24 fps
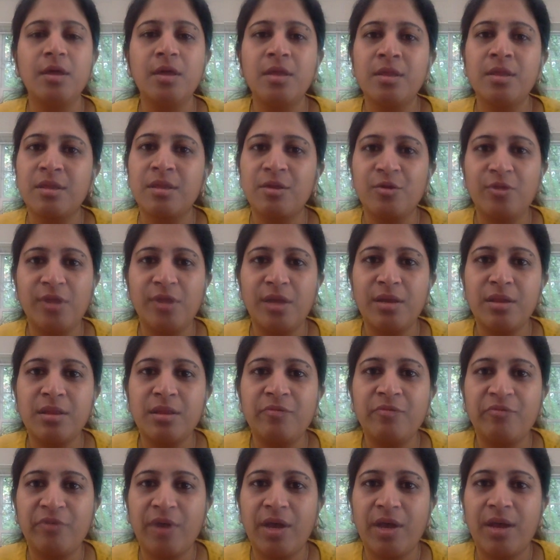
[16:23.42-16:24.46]
So that's
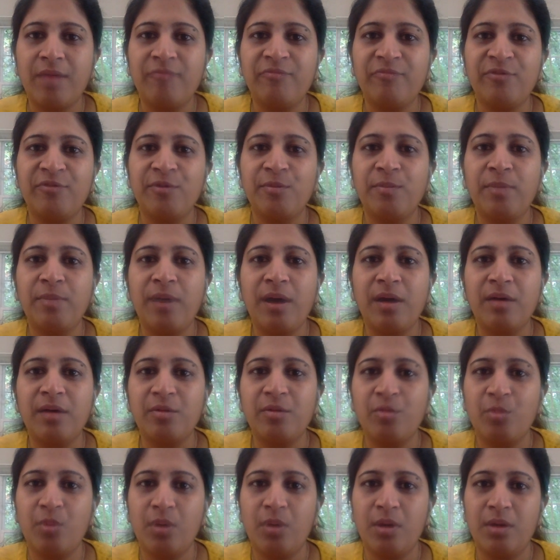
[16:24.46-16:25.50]
a wrap for part
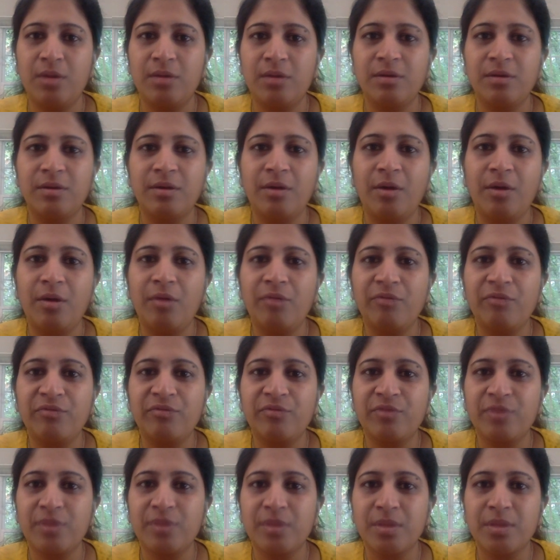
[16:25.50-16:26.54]
one of
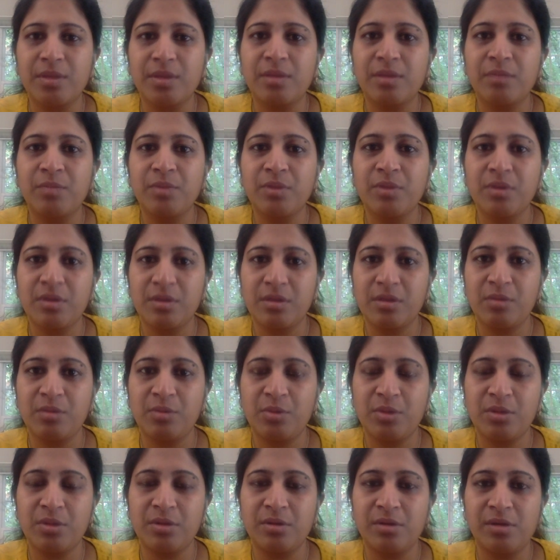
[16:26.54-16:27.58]
this business
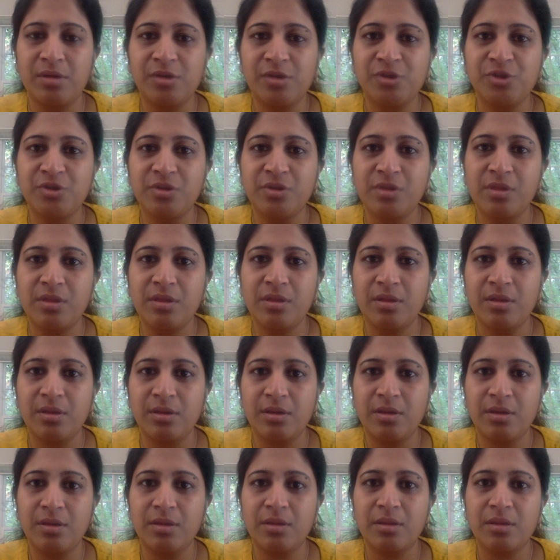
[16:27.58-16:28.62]
presentation
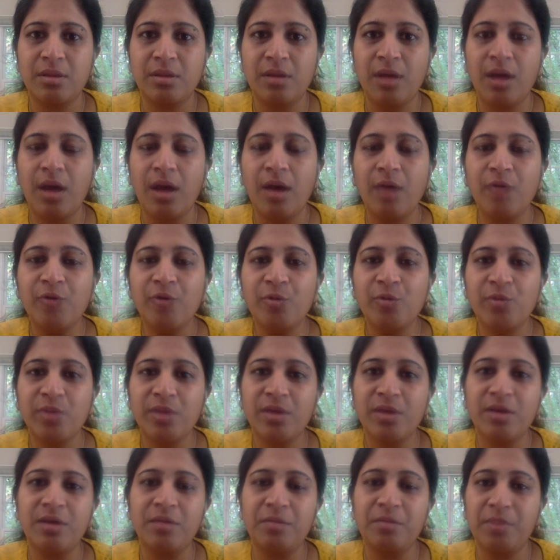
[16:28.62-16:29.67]
series, How to Be
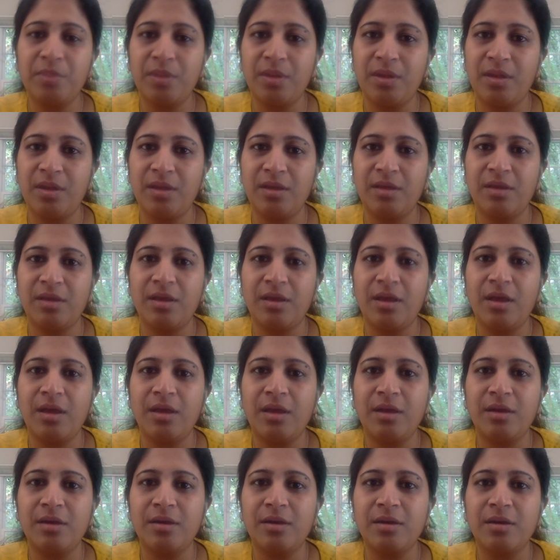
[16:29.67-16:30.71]
Compelling
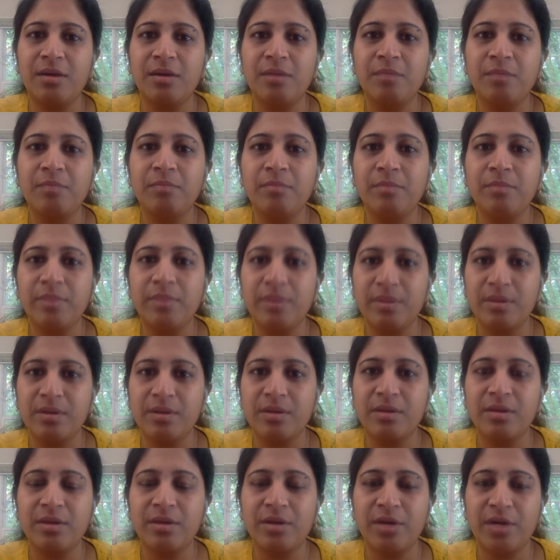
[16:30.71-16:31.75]
and Build
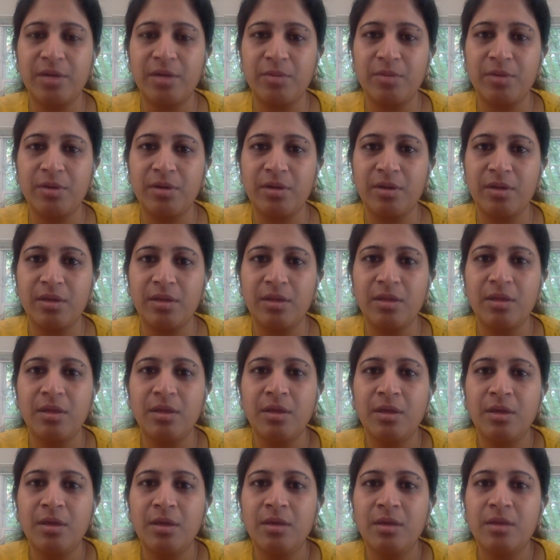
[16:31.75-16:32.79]
Credibility.
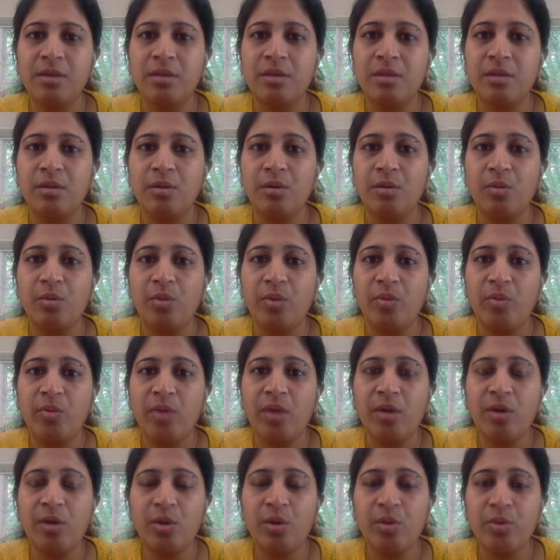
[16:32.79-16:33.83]
So we
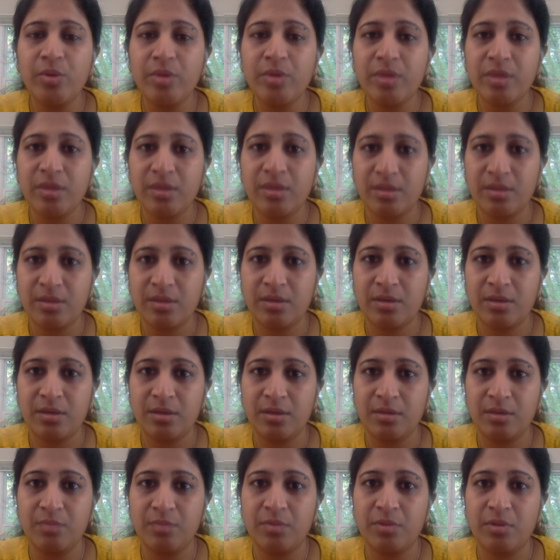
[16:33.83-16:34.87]
went over 6
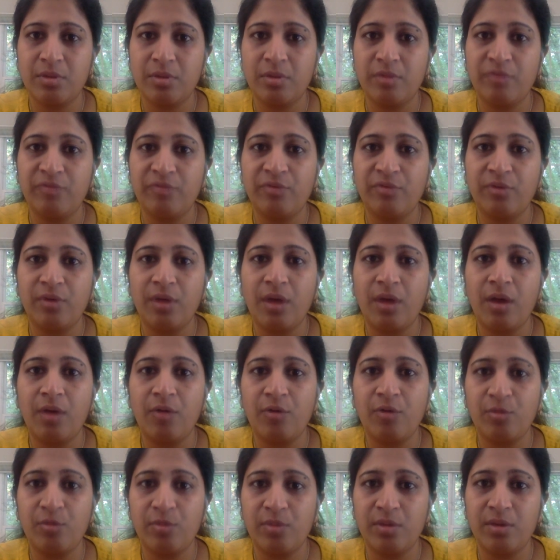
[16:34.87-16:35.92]
tips for how
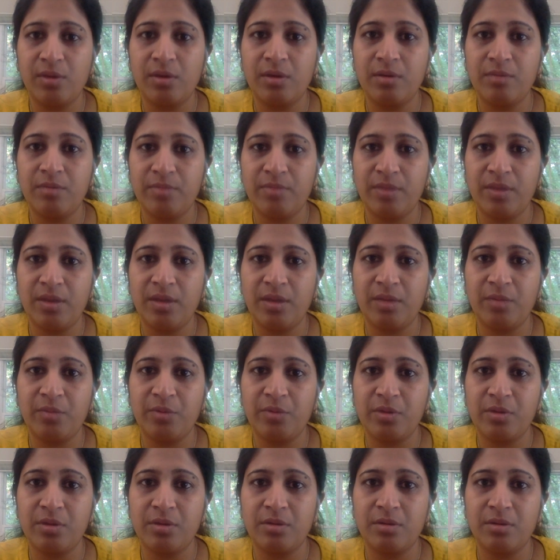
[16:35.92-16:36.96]
to be a compelling
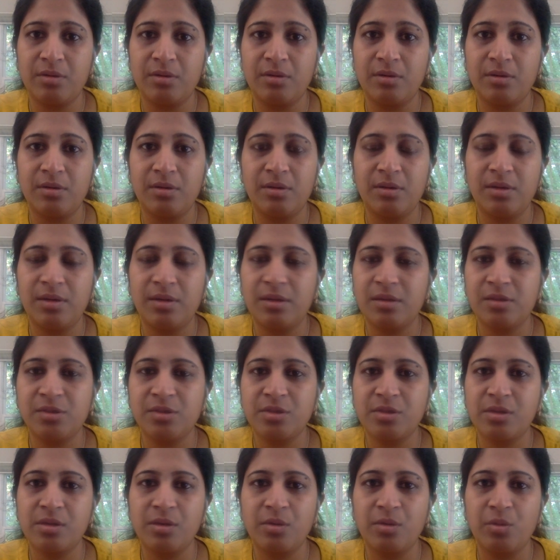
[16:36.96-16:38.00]
presenter. Let's
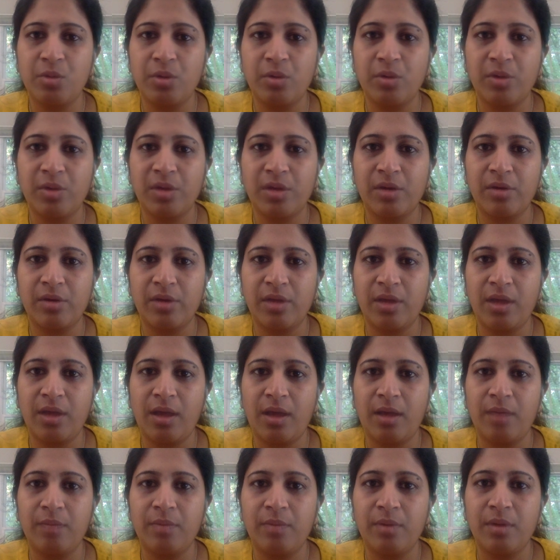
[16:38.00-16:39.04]
just do a quick
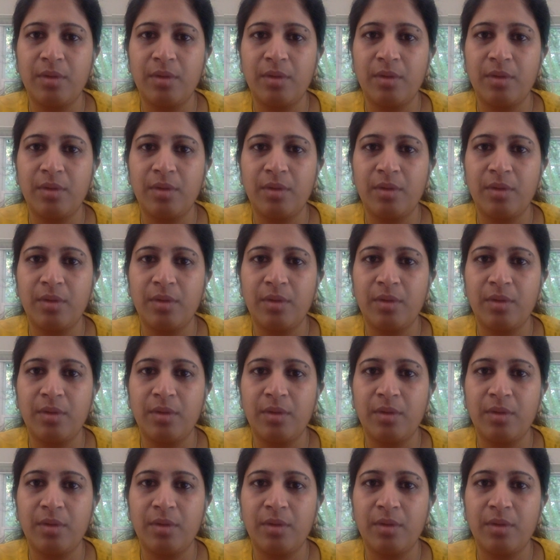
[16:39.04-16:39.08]
recap.